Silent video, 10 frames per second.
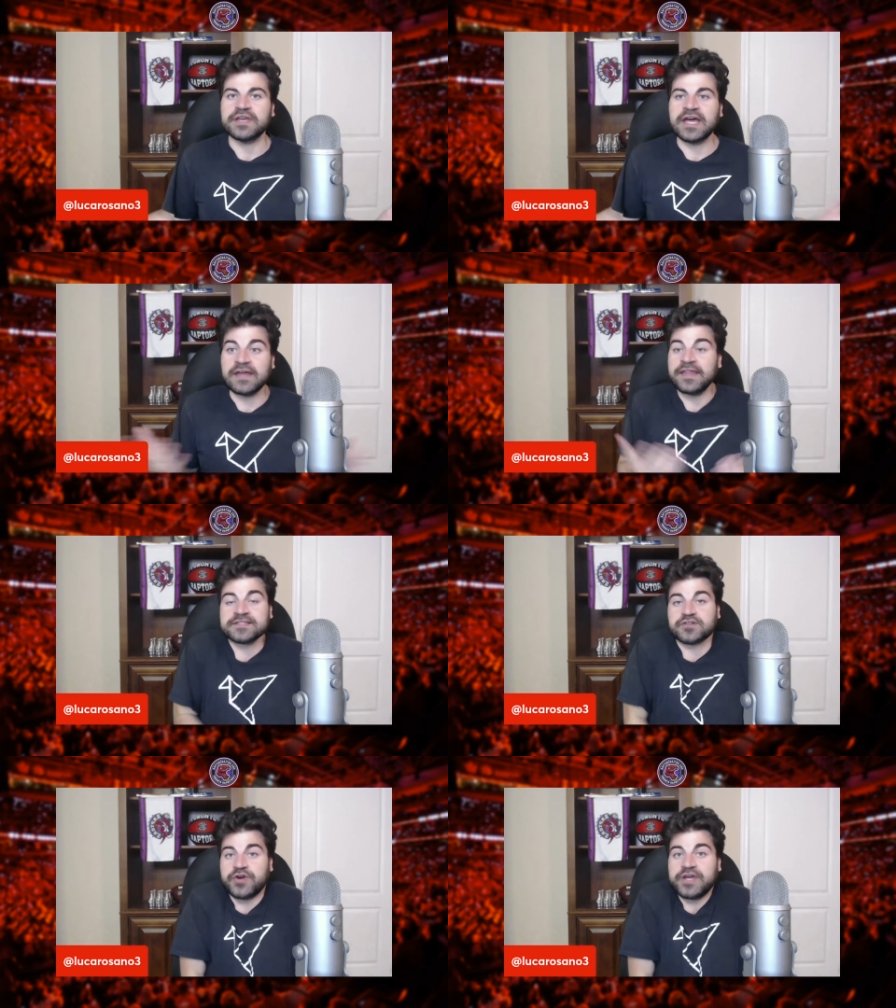And
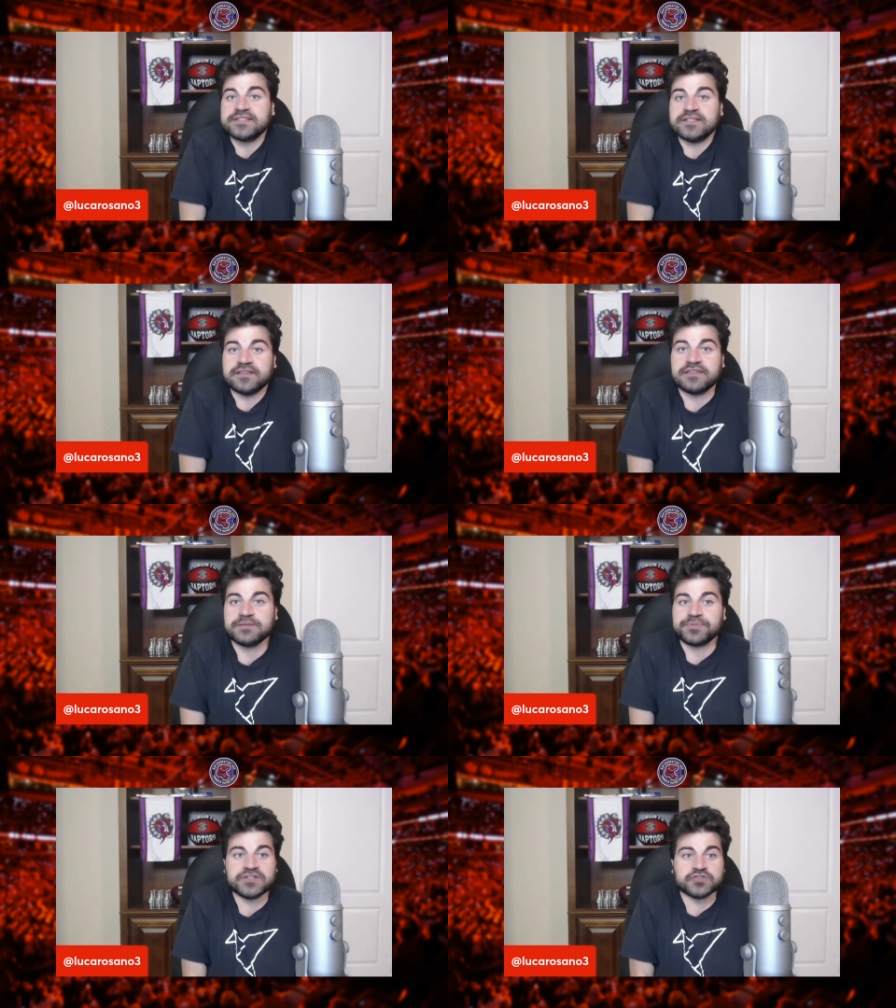that's crazy to
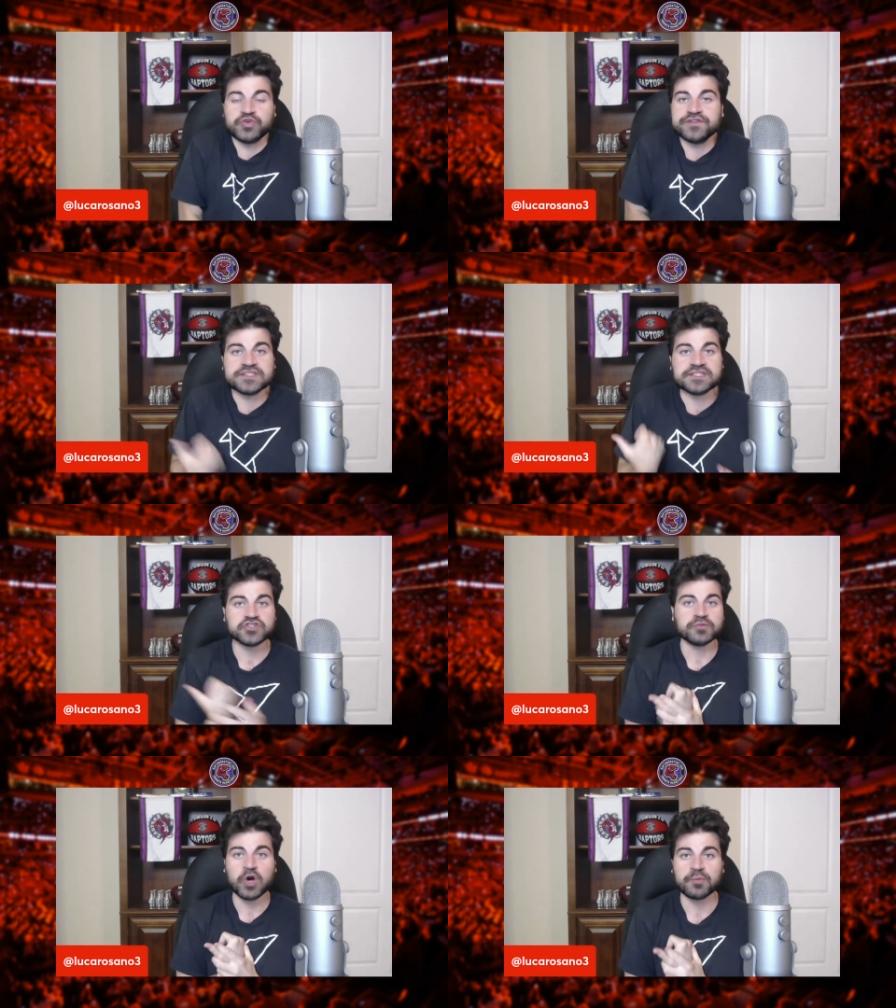think because we've seen
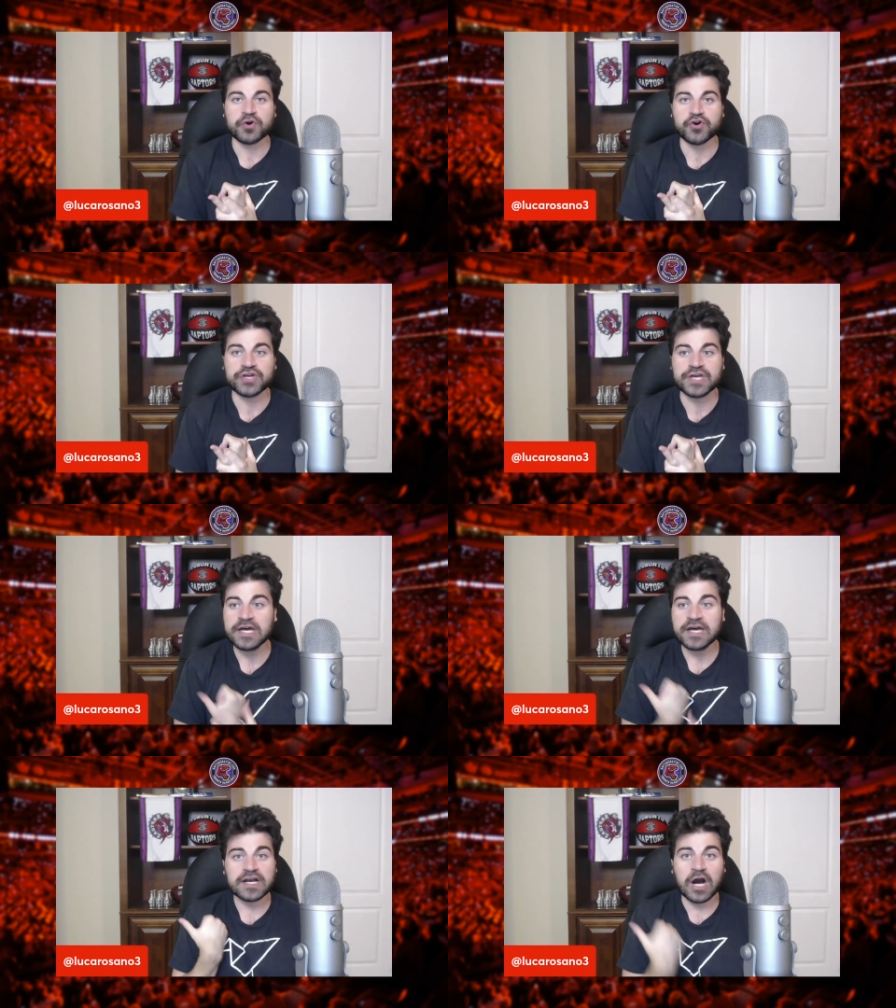Jamal Murray
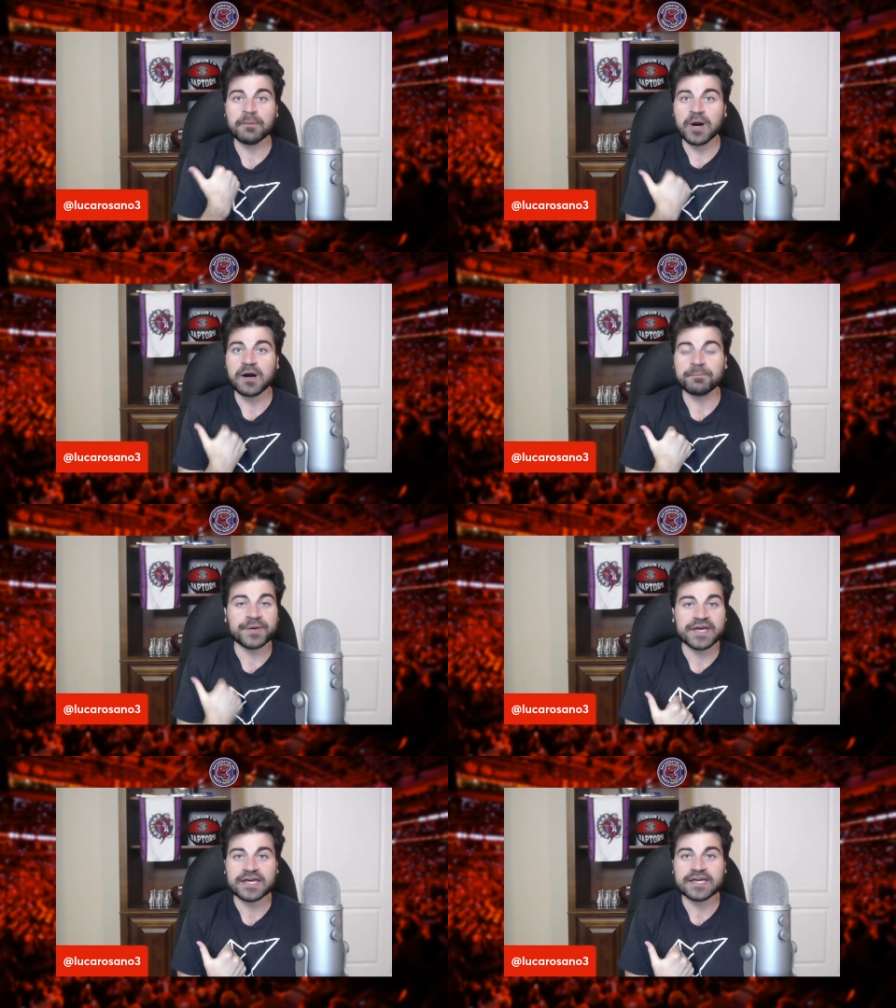come up
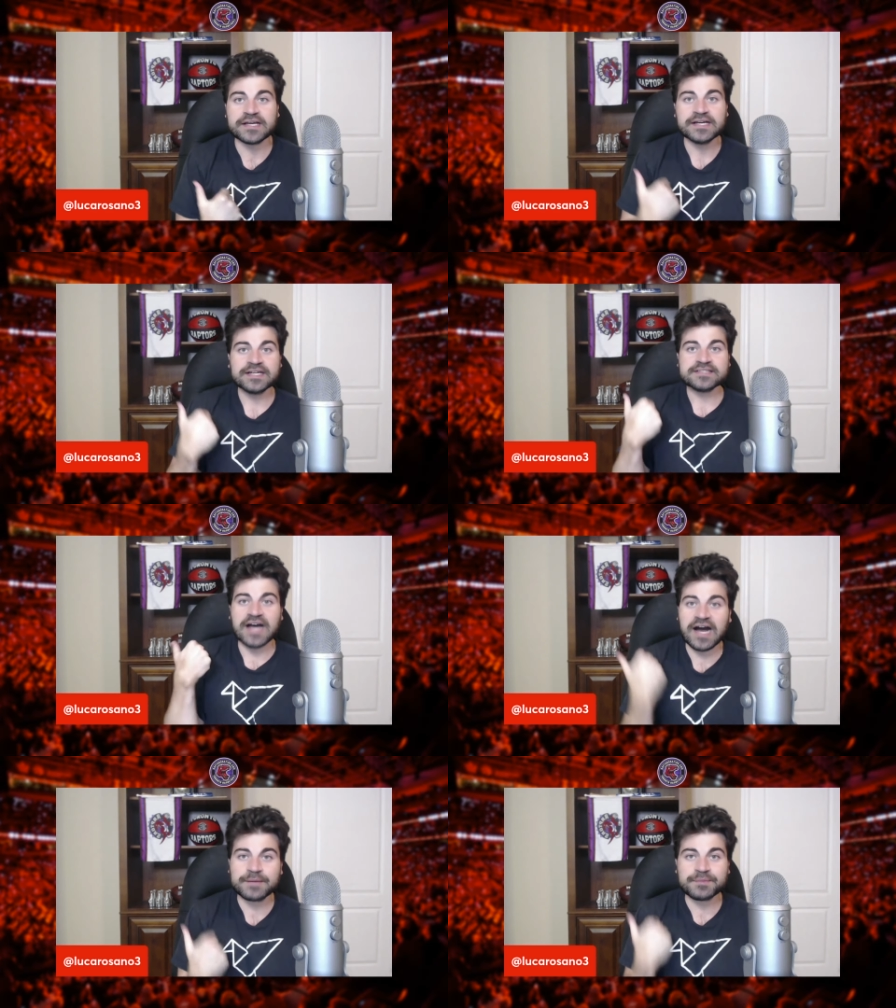big
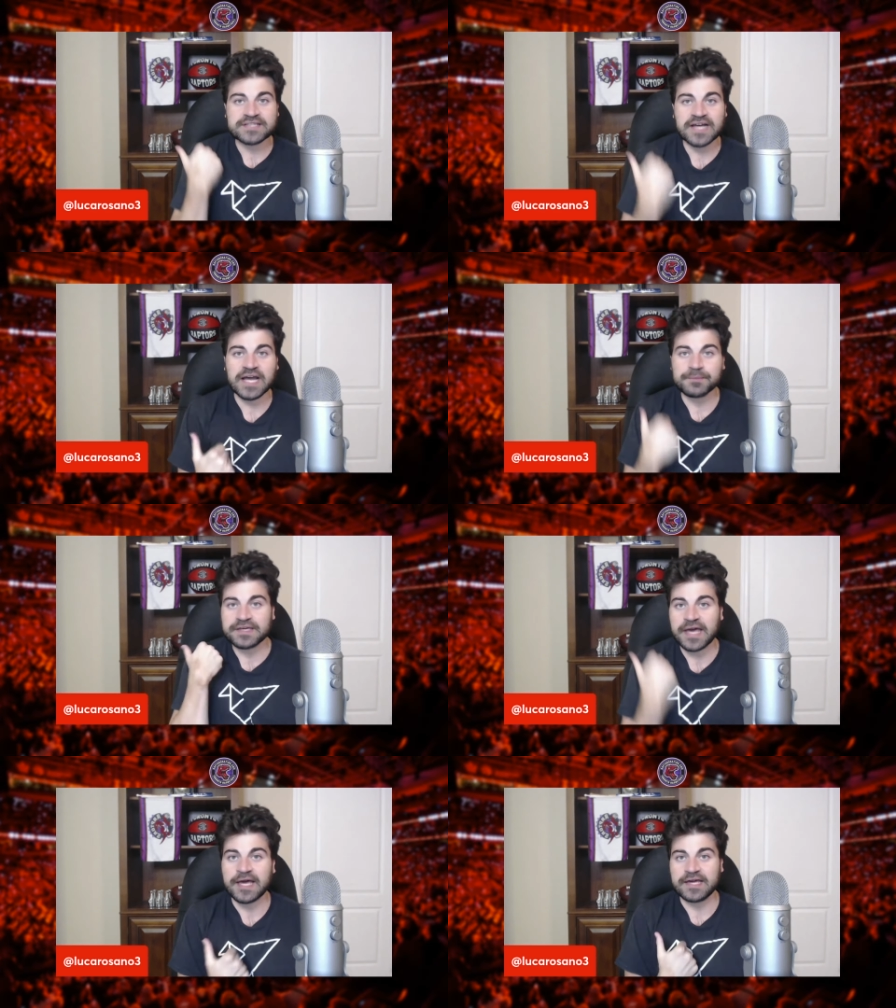time and time
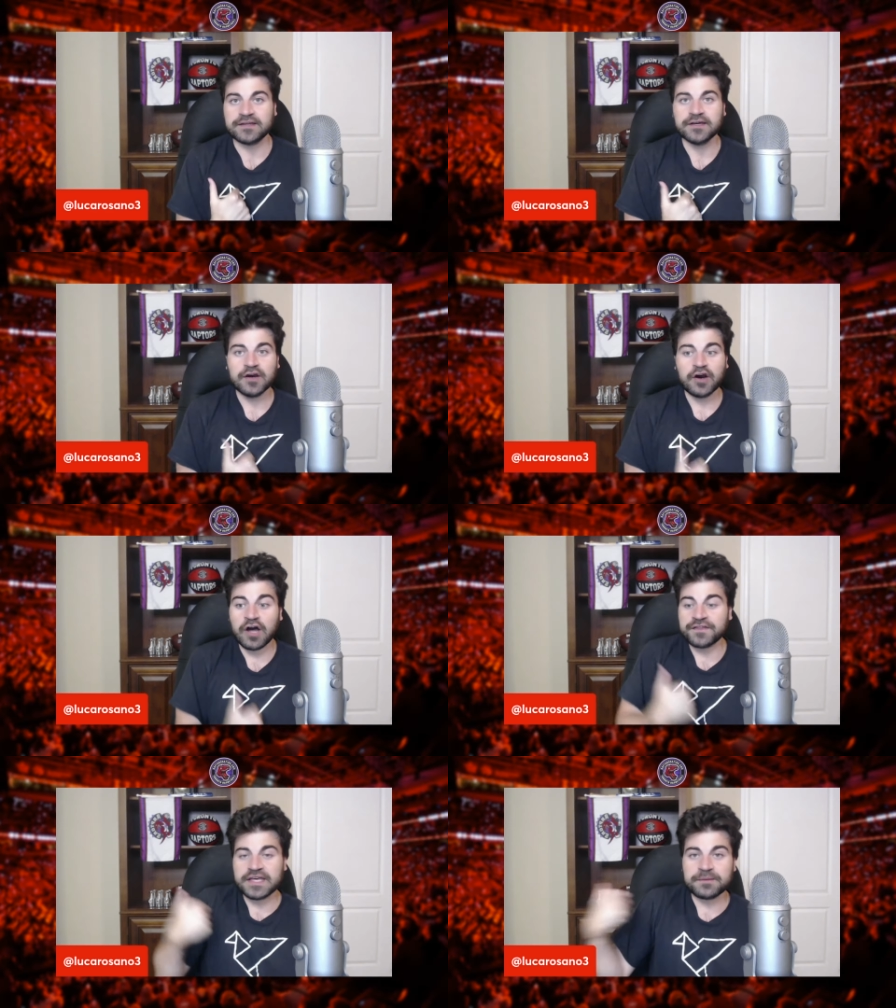again
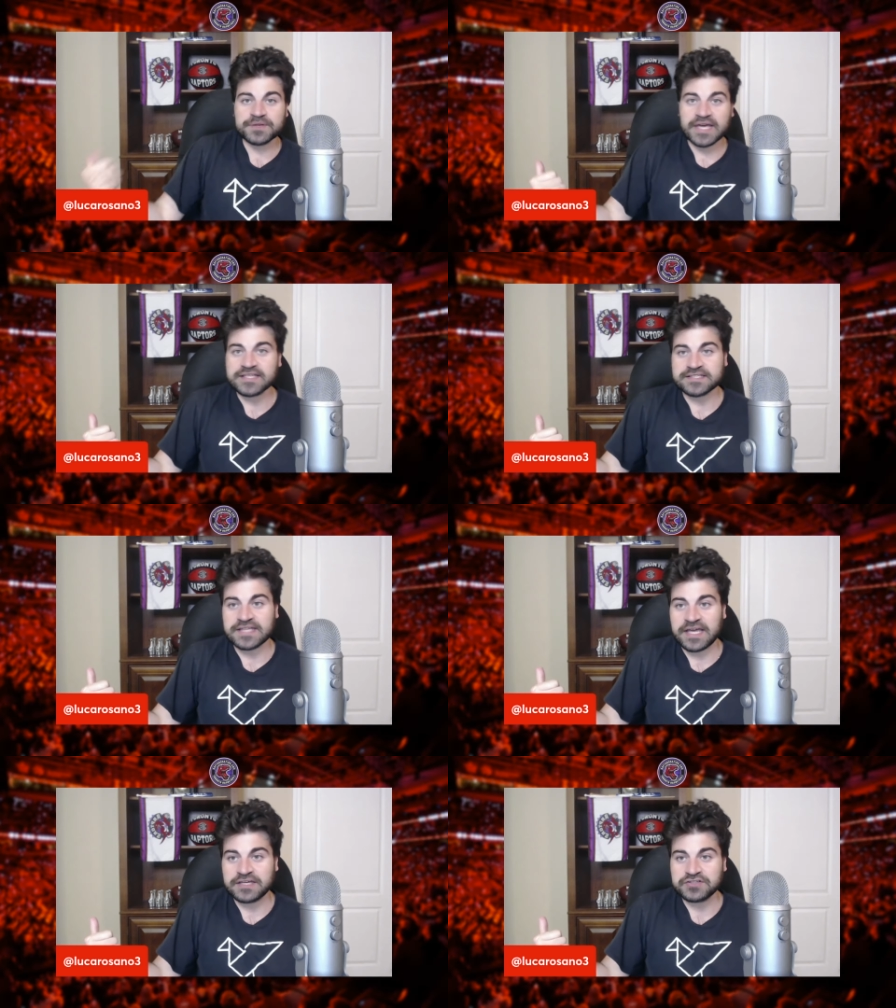on the NBA
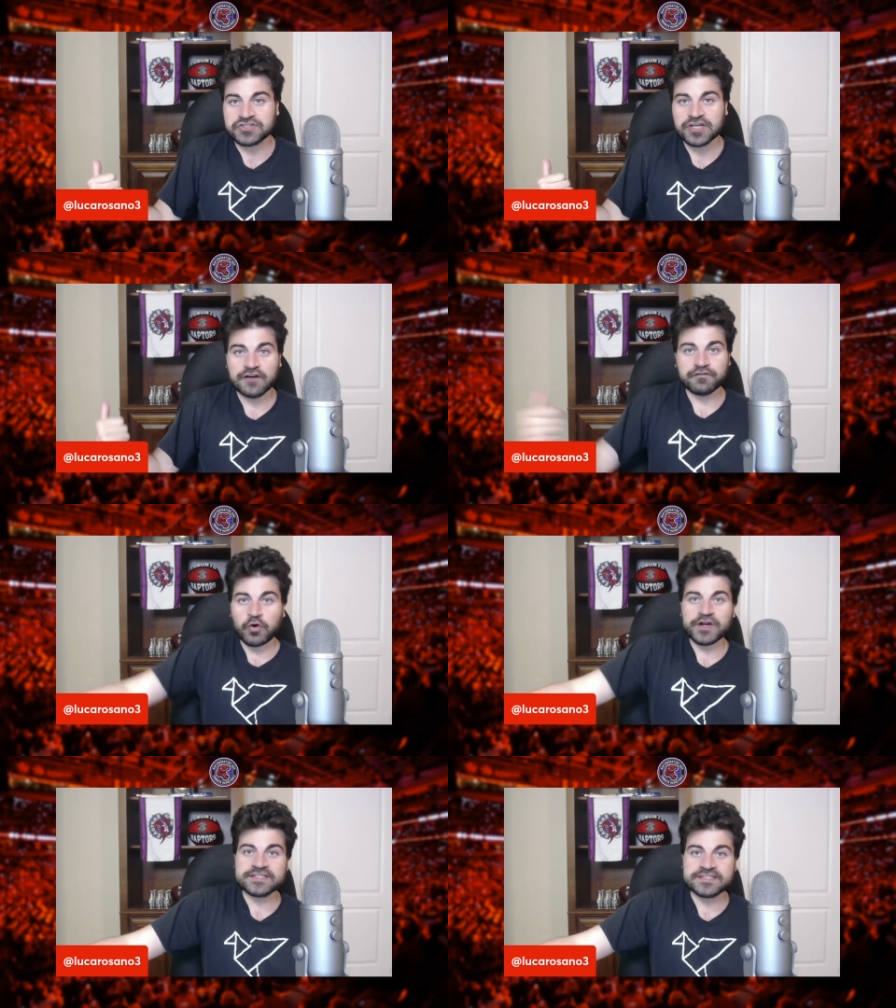stage
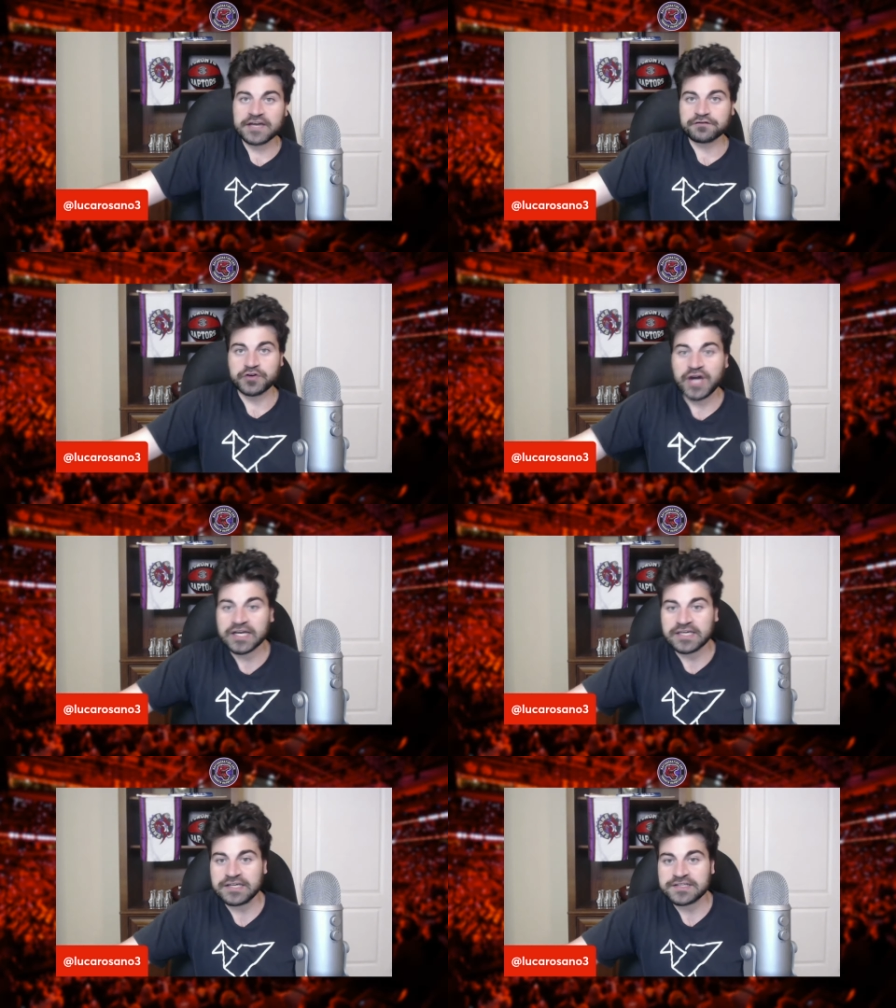for his Denver
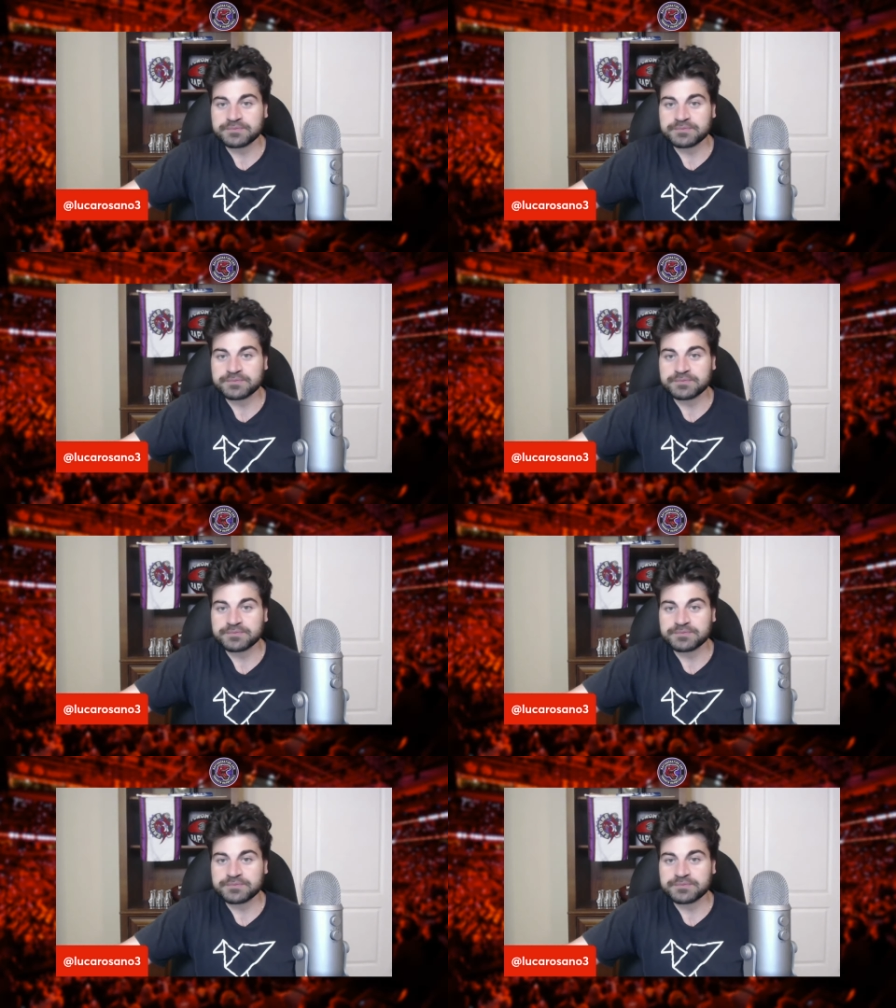Nuggets.